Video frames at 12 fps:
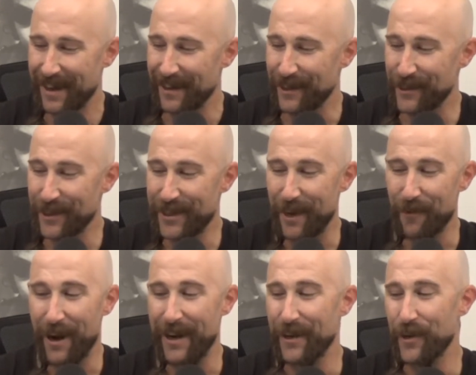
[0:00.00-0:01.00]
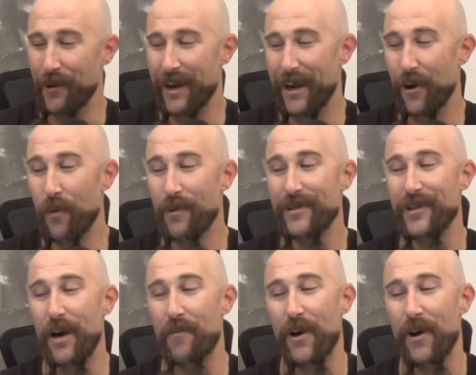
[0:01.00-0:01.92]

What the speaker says: Let's just get right into it. It opens up